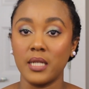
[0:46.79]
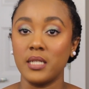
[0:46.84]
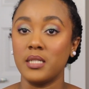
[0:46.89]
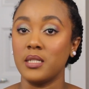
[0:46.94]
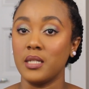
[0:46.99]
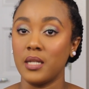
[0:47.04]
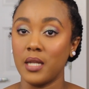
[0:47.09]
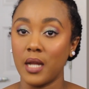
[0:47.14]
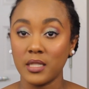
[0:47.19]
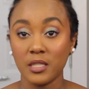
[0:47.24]

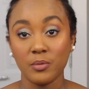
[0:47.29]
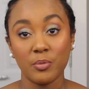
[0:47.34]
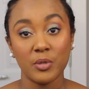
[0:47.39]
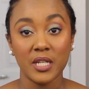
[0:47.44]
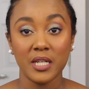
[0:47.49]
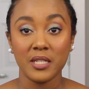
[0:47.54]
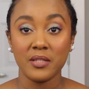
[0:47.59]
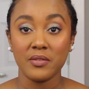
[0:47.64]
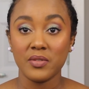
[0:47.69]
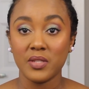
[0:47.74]
is not a
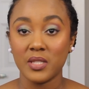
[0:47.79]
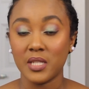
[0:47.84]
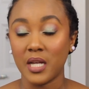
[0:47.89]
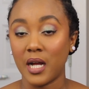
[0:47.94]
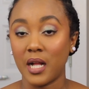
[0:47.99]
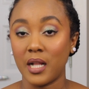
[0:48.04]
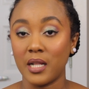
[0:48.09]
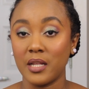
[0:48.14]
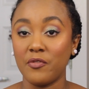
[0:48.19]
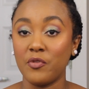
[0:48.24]
protective
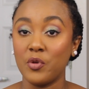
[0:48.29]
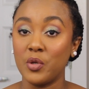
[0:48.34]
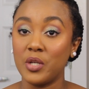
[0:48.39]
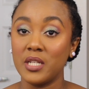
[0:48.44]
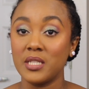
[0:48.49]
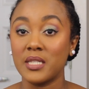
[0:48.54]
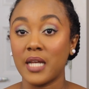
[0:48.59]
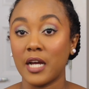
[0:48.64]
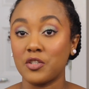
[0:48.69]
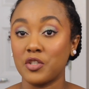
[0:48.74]
style if you
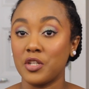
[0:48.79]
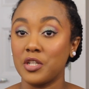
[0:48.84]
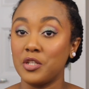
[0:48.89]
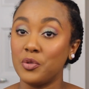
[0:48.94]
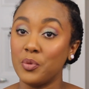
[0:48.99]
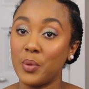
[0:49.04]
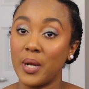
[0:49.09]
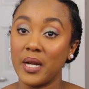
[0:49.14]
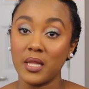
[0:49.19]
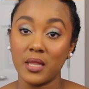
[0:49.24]
didn't actually
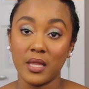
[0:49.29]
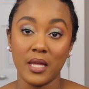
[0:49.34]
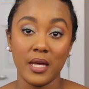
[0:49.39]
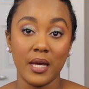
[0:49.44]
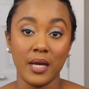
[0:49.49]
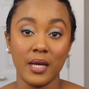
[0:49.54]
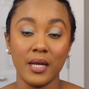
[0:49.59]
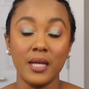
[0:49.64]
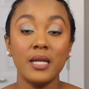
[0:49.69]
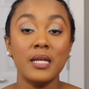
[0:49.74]
do
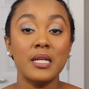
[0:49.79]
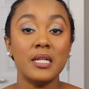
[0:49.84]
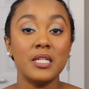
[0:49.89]
anything